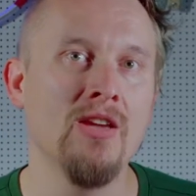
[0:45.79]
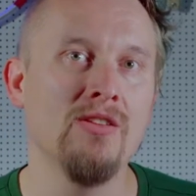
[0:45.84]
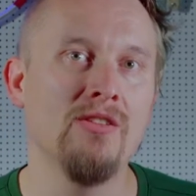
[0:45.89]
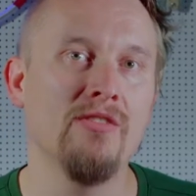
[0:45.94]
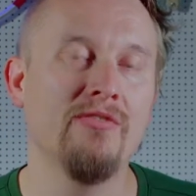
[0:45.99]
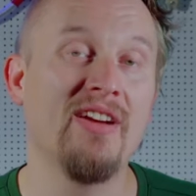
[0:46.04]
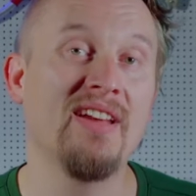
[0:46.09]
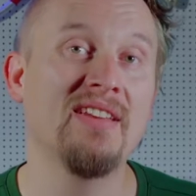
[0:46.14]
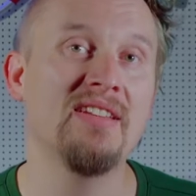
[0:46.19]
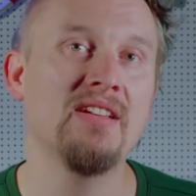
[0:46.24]

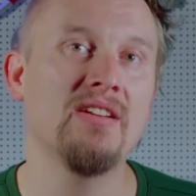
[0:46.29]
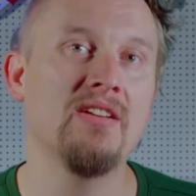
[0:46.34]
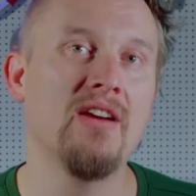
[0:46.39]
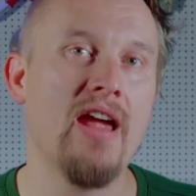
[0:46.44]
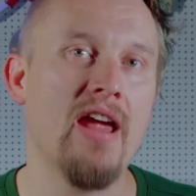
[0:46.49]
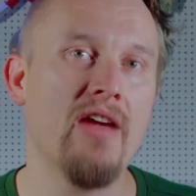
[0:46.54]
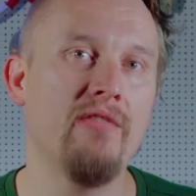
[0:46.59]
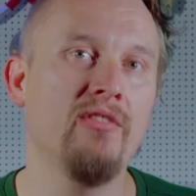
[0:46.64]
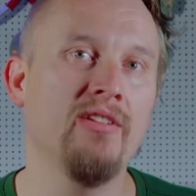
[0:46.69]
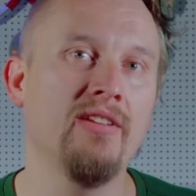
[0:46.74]
You find here
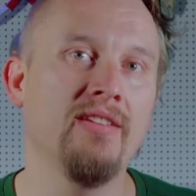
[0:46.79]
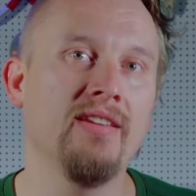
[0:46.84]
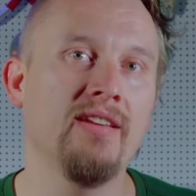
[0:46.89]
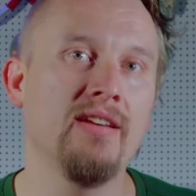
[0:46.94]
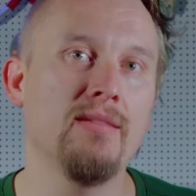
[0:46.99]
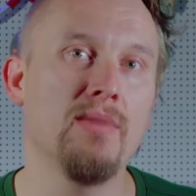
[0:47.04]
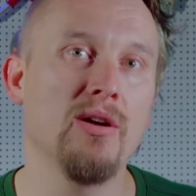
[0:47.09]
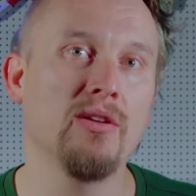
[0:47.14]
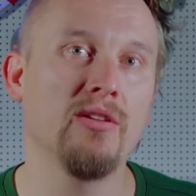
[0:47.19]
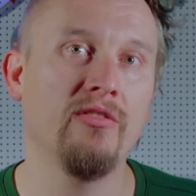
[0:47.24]
everything
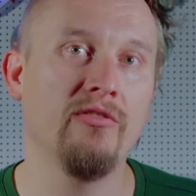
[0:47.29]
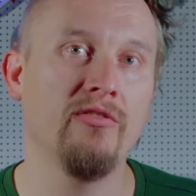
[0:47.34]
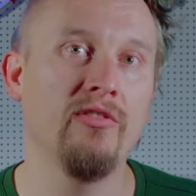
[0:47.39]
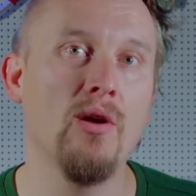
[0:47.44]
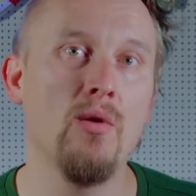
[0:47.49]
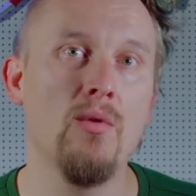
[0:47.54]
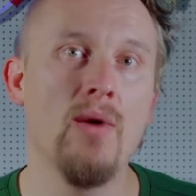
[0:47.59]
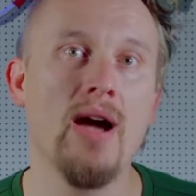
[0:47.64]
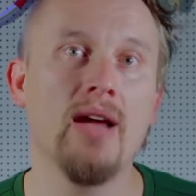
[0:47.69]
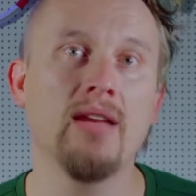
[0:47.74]
about the
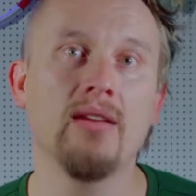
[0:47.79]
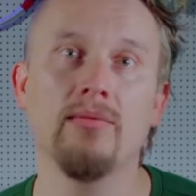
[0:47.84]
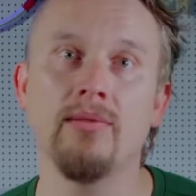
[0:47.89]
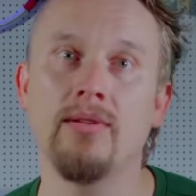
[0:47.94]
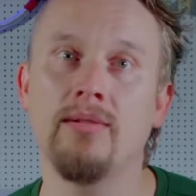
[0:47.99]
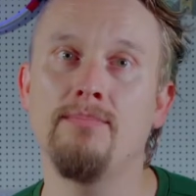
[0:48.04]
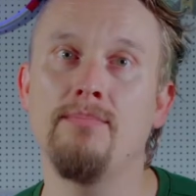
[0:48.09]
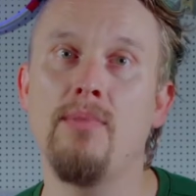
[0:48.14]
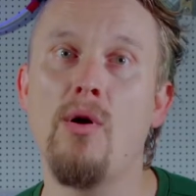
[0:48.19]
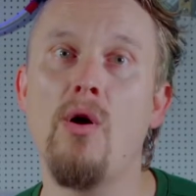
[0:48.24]
flow arts
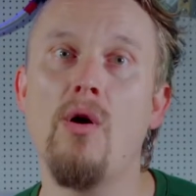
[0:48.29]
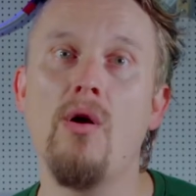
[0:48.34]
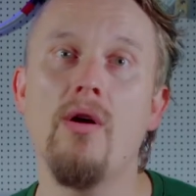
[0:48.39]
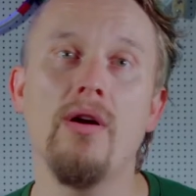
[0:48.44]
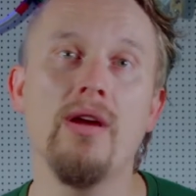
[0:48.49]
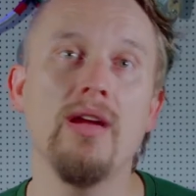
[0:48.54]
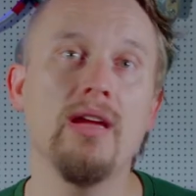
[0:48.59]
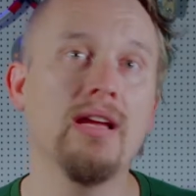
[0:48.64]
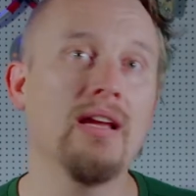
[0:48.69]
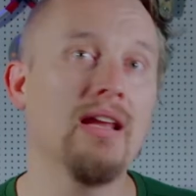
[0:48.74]
with
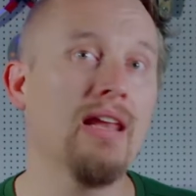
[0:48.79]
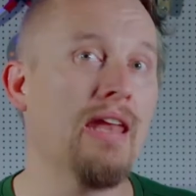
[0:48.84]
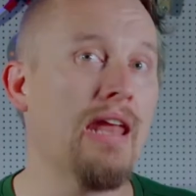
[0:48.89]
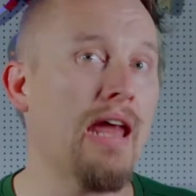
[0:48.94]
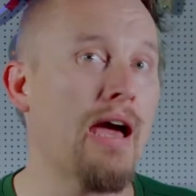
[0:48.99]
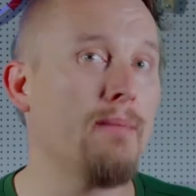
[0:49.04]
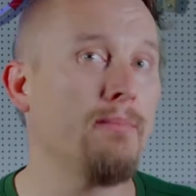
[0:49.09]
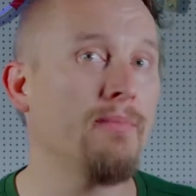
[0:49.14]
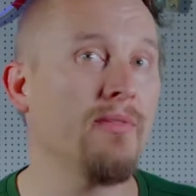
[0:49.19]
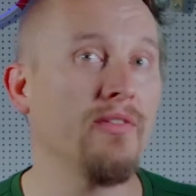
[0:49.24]
poi,
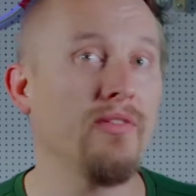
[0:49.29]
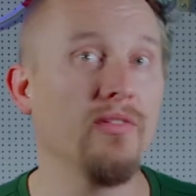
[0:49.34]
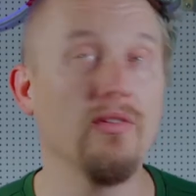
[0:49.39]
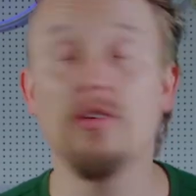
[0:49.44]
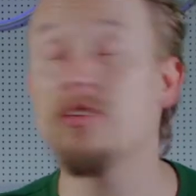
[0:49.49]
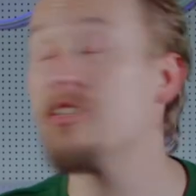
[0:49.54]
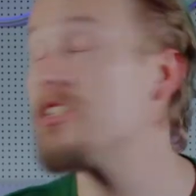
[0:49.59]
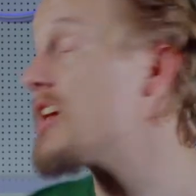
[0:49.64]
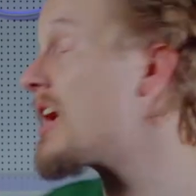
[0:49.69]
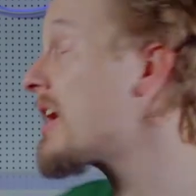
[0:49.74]
clubs
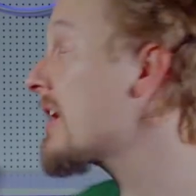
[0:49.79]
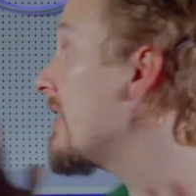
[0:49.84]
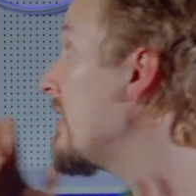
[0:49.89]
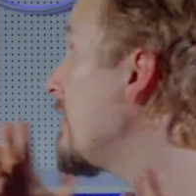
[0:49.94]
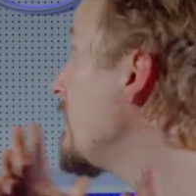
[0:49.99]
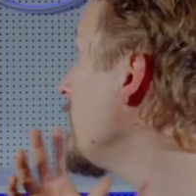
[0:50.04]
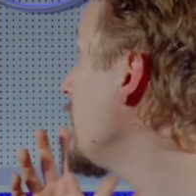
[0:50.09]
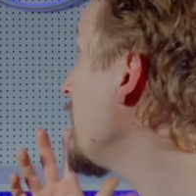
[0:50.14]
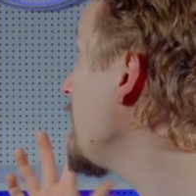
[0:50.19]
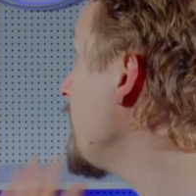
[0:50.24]
or
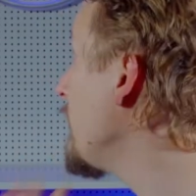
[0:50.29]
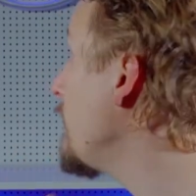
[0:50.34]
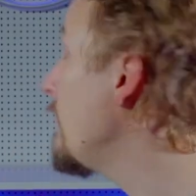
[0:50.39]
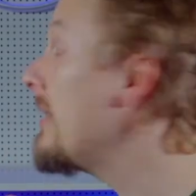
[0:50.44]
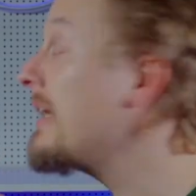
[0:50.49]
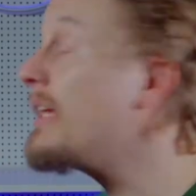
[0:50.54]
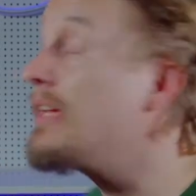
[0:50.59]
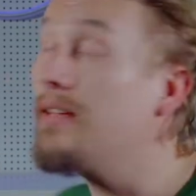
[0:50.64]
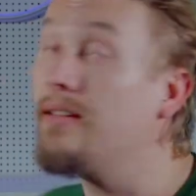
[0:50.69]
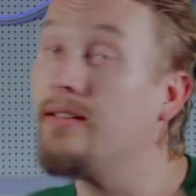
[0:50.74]
juggling with
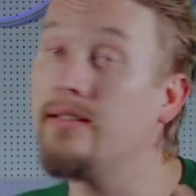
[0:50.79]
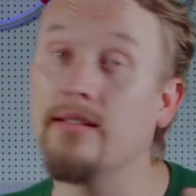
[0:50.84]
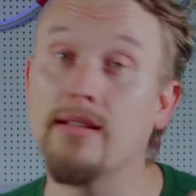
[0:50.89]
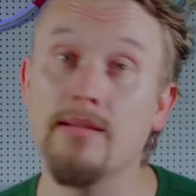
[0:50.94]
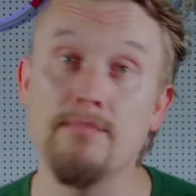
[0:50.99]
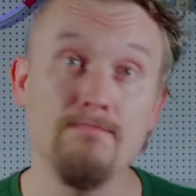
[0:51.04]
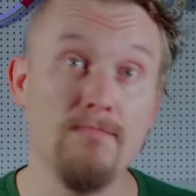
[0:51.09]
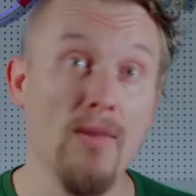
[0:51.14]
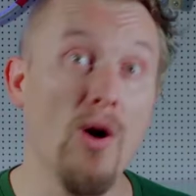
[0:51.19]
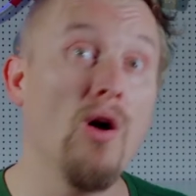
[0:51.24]
rings
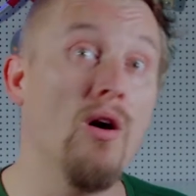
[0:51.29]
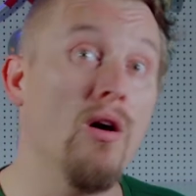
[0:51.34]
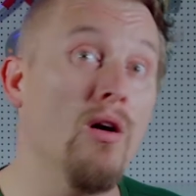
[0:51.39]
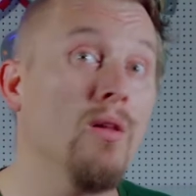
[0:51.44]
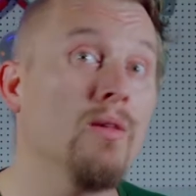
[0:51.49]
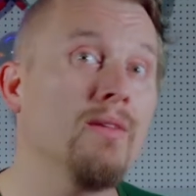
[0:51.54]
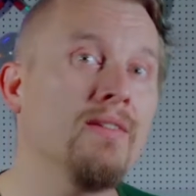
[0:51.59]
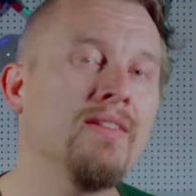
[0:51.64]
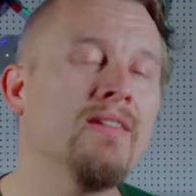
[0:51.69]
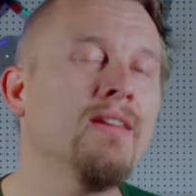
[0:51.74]
and
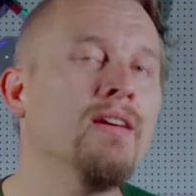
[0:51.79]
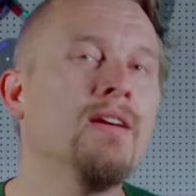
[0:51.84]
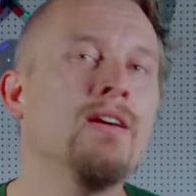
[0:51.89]
balls.